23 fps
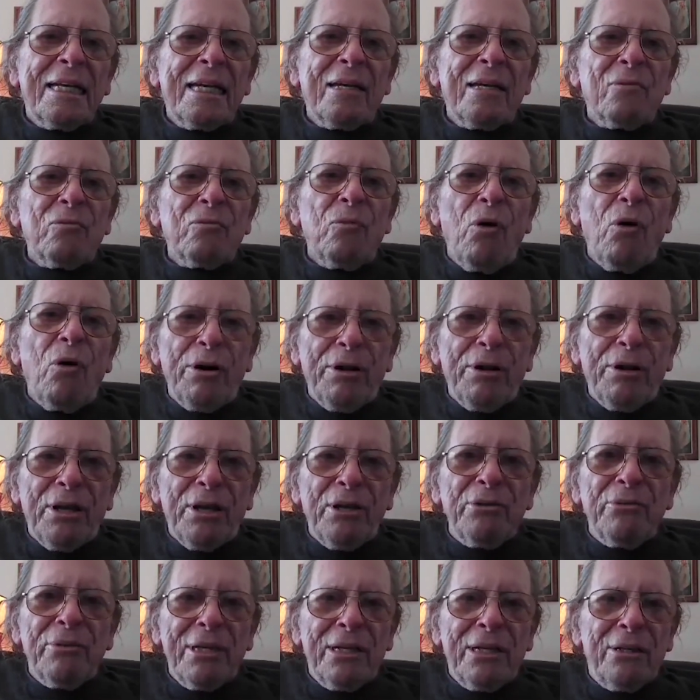and walking
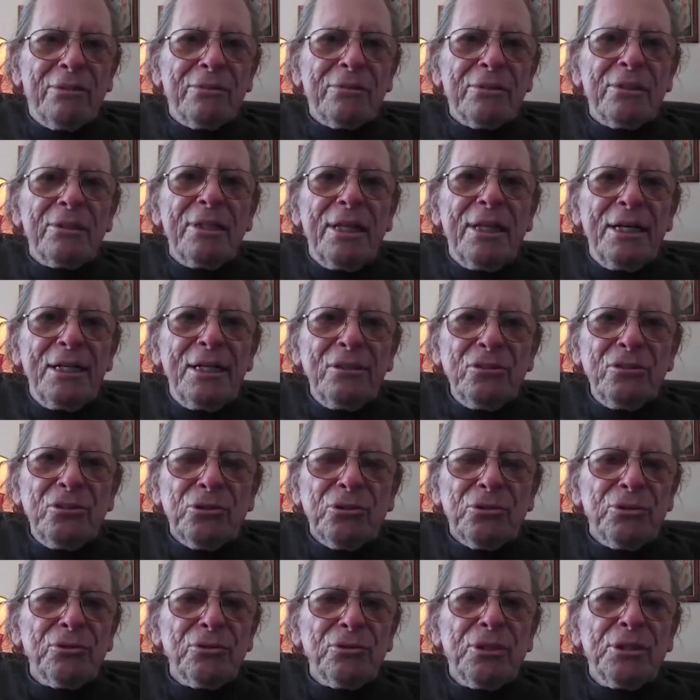around a light
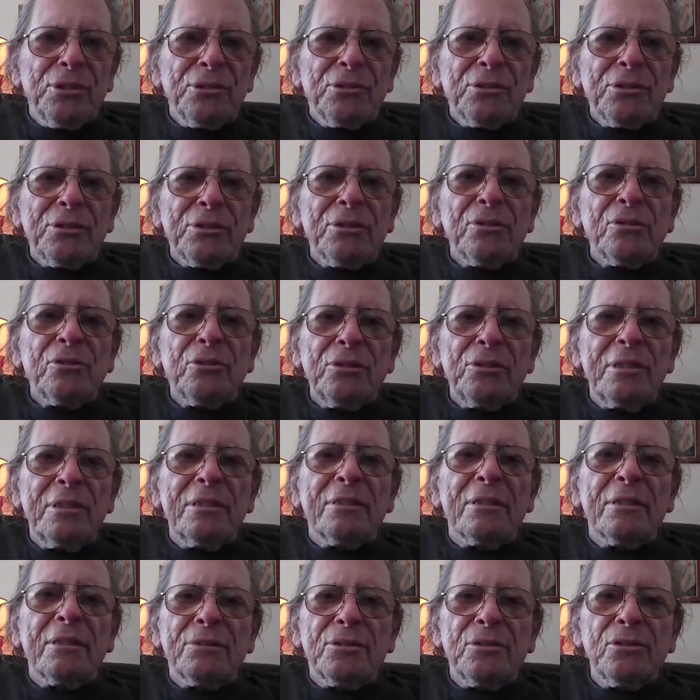source, and you can see
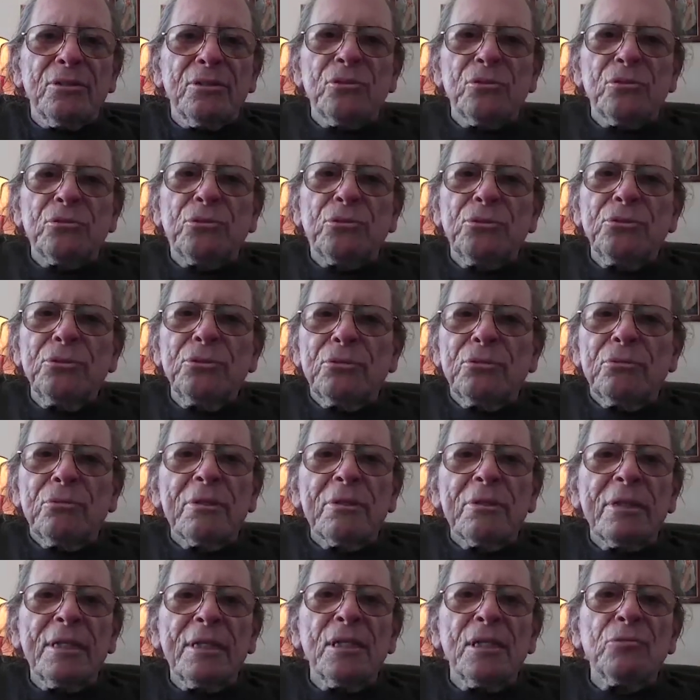that this is true
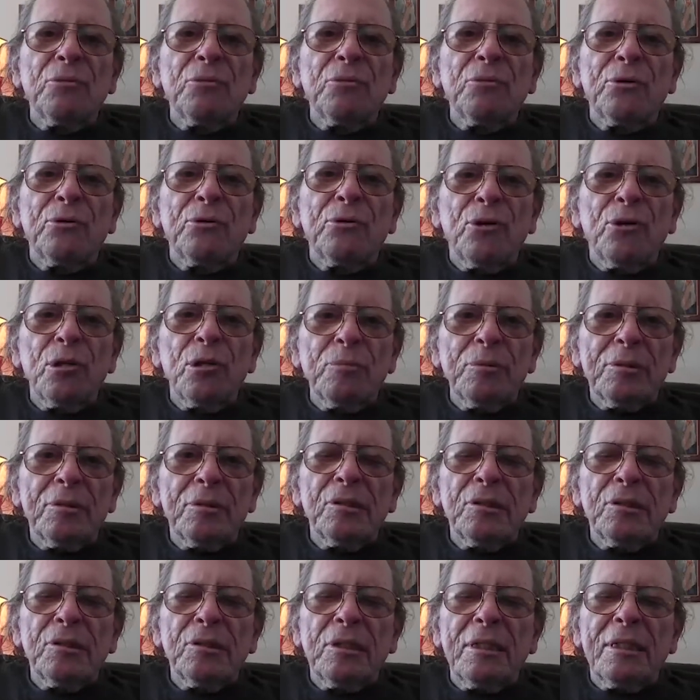as we orbit
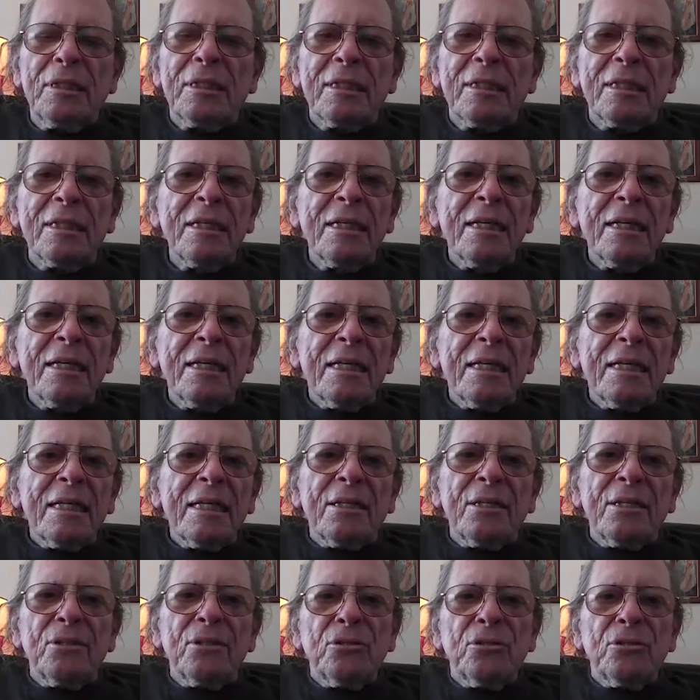the sun.
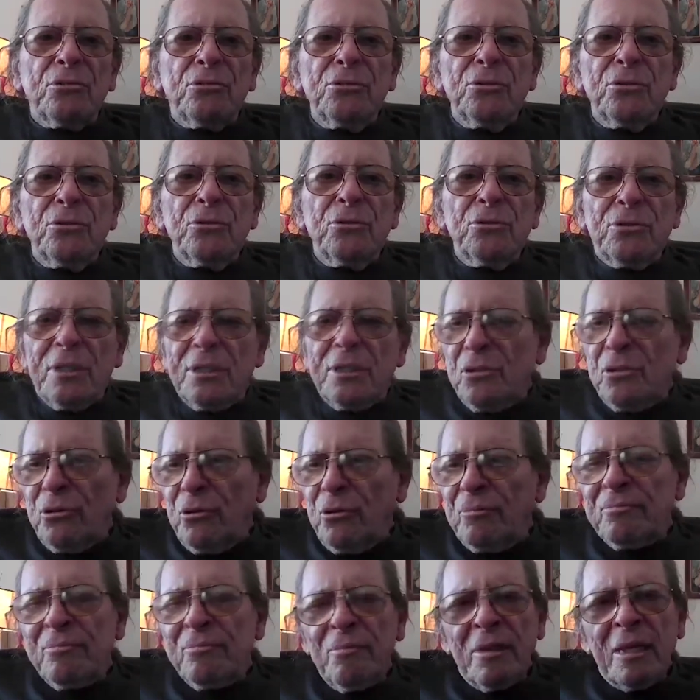These truths, and
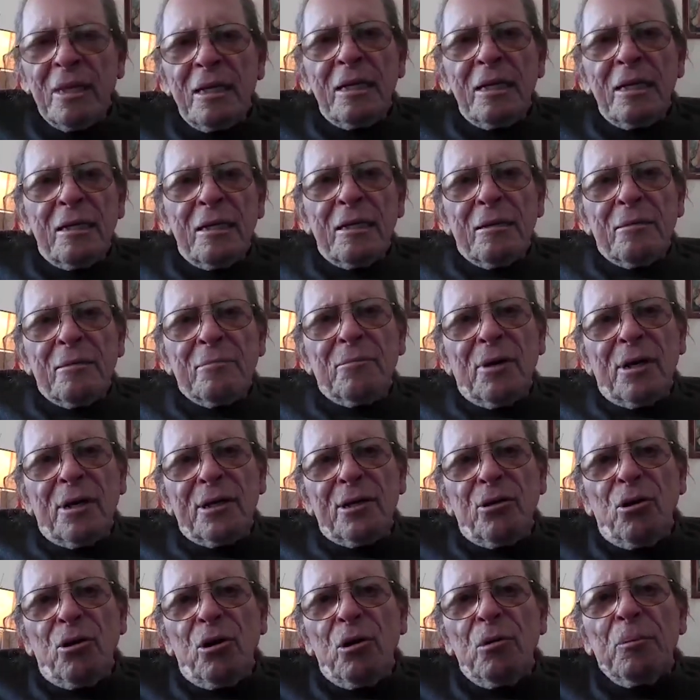so
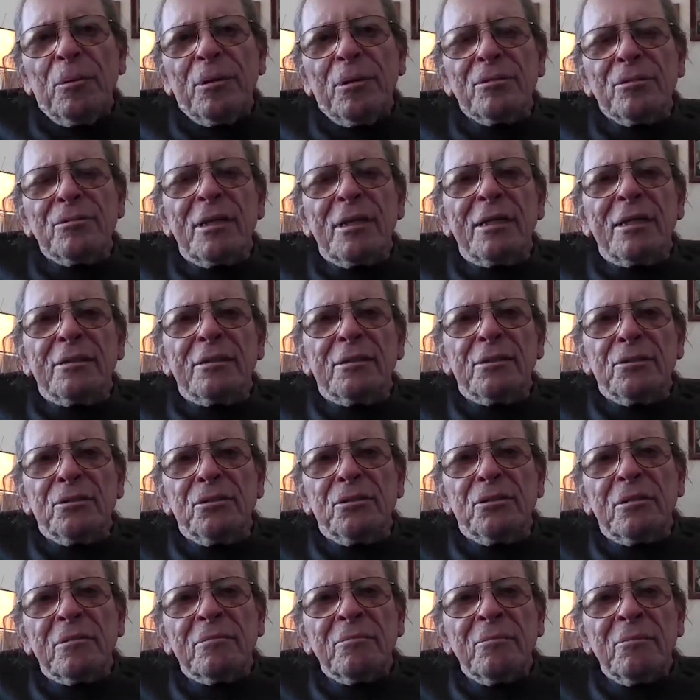my hope is that
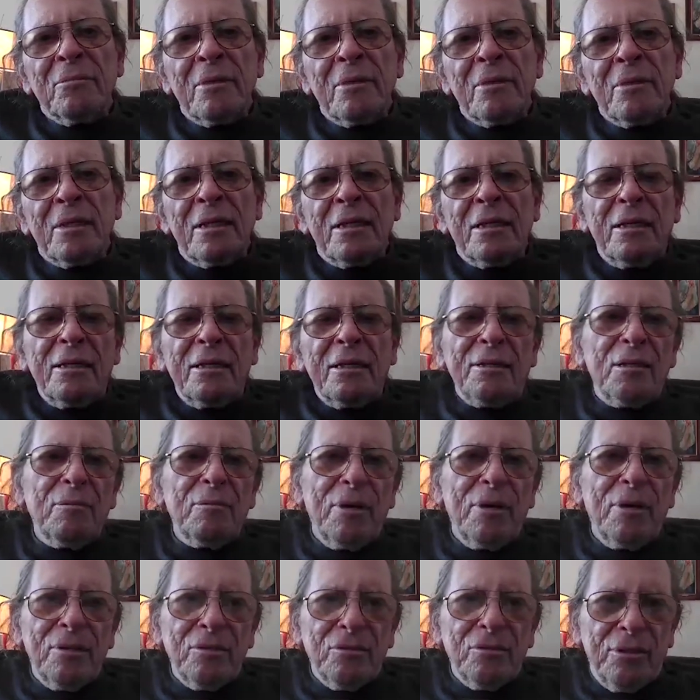this,
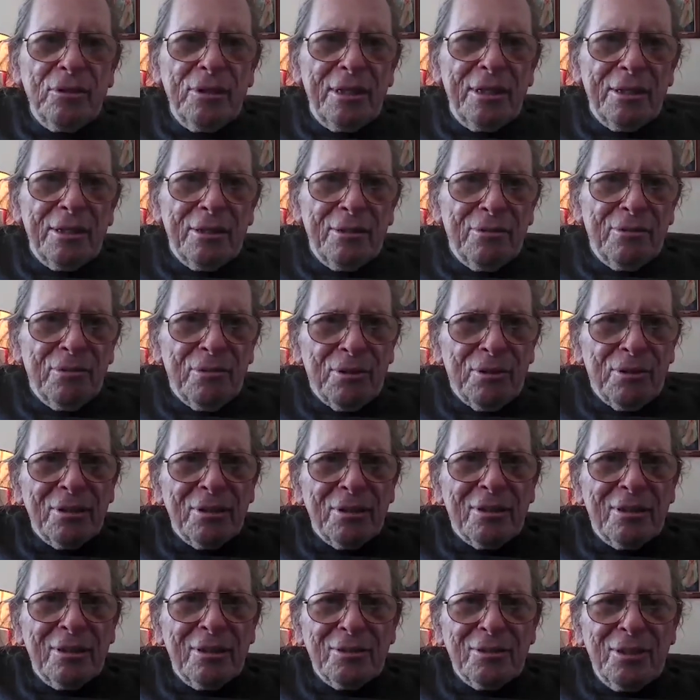you might say,
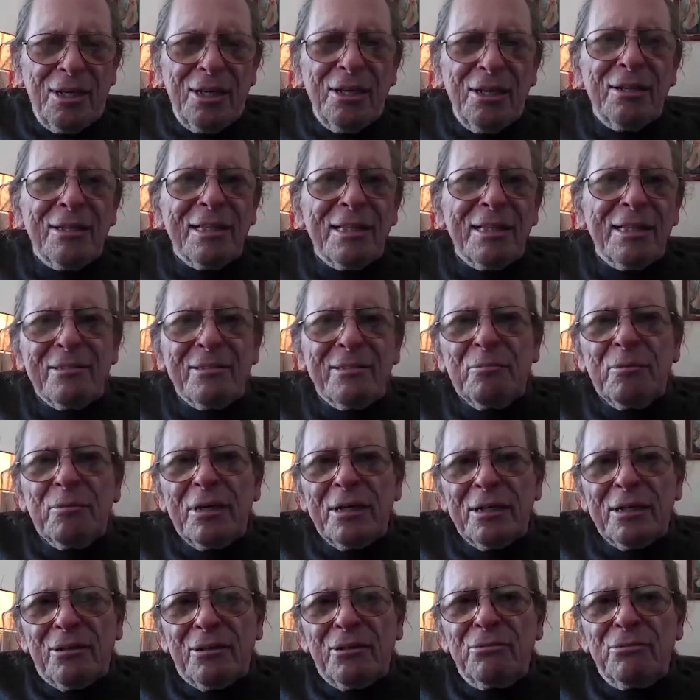the tail end of
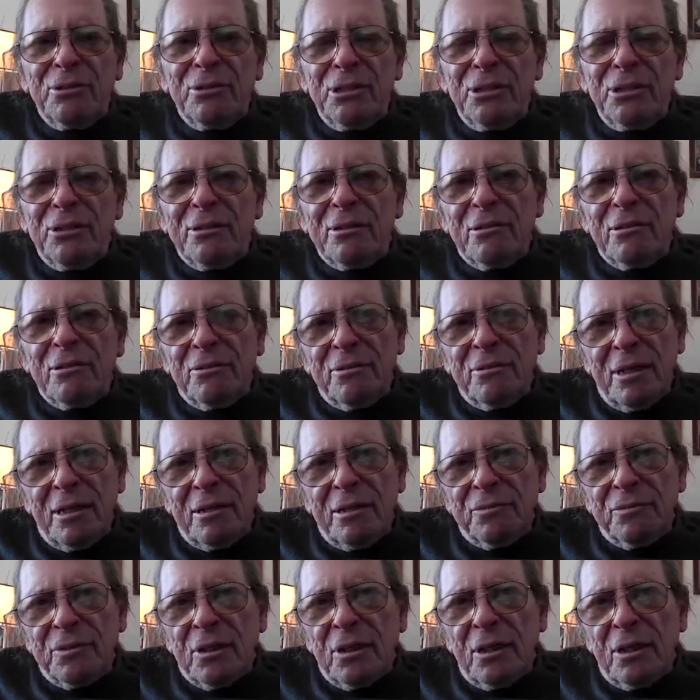my career
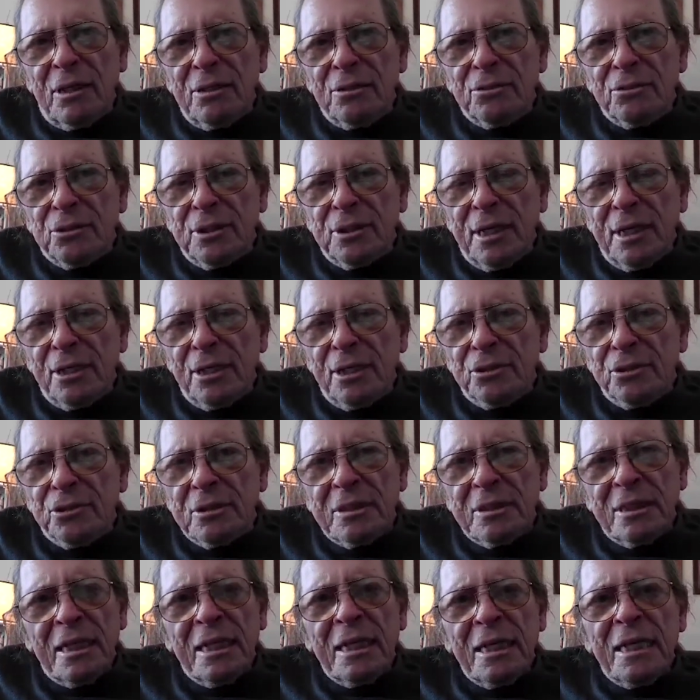of ecology
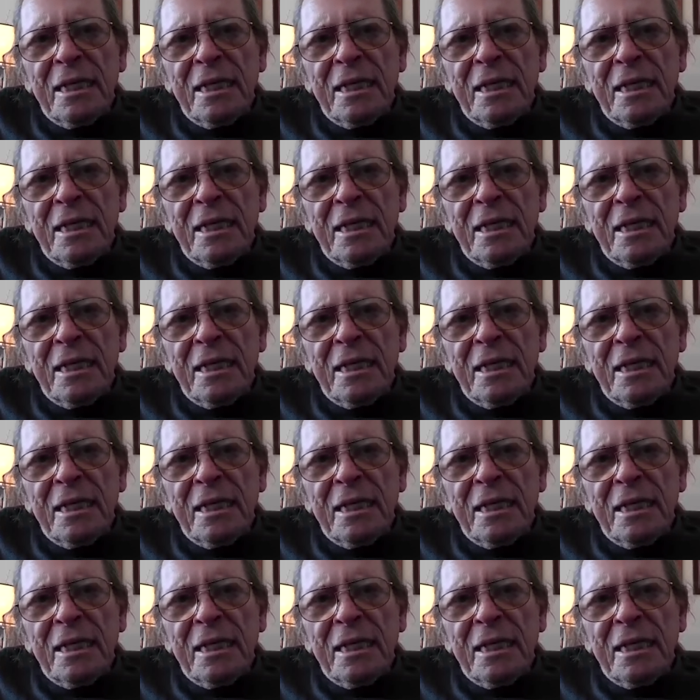action,